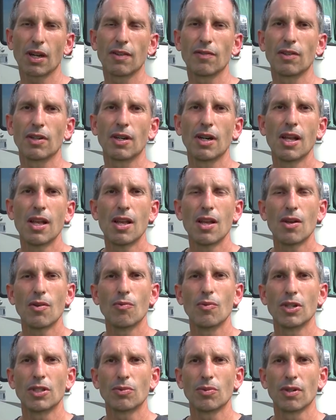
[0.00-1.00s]
cover,
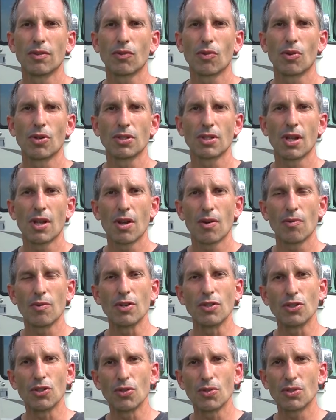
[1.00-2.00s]
which would of course
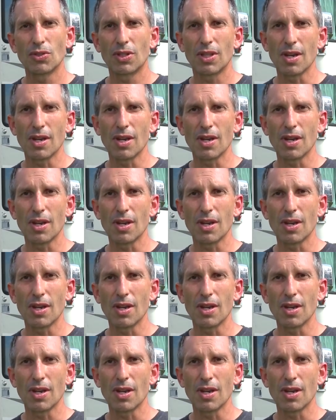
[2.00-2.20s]
reduce